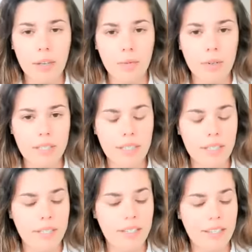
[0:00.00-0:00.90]
It
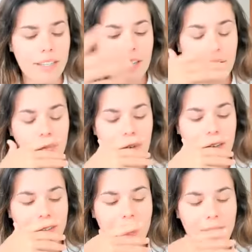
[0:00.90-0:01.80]
wasn't,
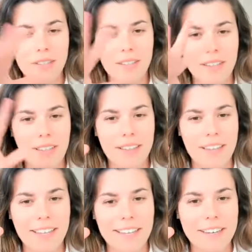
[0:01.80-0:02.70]
wow, that was
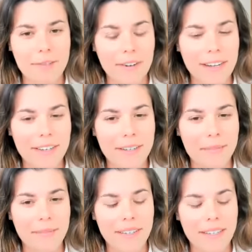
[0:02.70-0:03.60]
like kind of
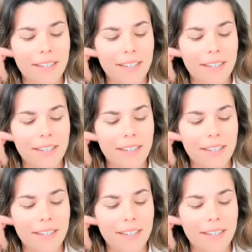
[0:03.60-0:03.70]
random.